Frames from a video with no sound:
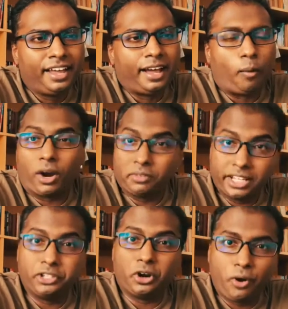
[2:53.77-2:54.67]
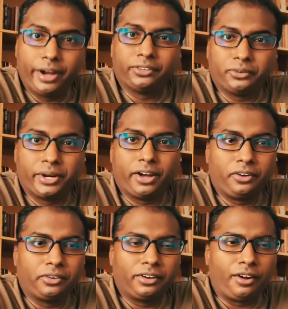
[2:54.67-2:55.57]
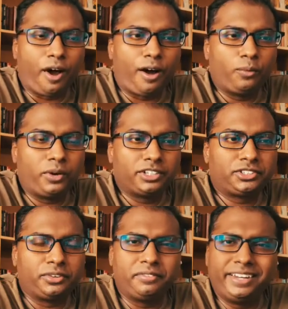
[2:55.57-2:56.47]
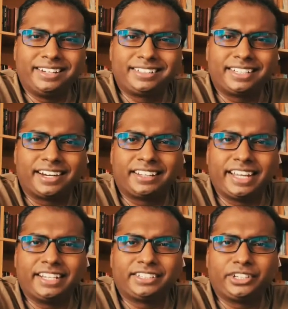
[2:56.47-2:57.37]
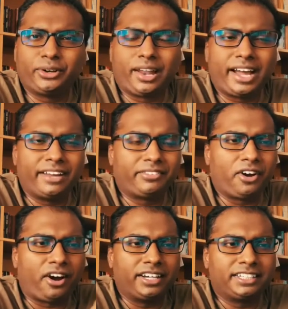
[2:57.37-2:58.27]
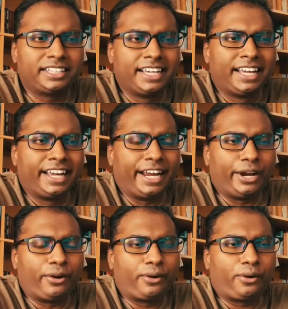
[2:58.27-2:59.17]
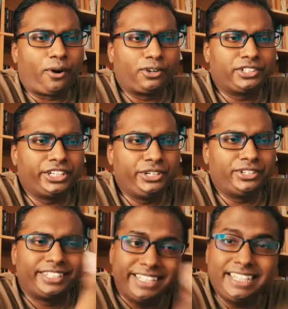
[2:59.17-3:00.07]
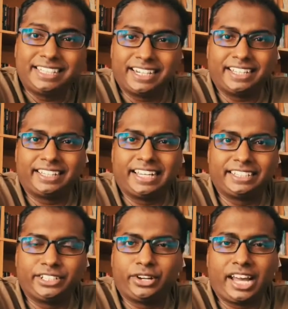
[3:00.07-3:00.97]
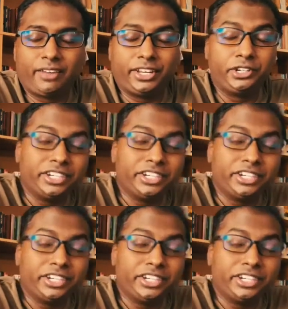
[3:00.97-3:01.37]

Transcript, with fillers: whatever that you're going through, you know, God wants to reveal certain things in your life. God is, you know, causing you to see certain things in your life that you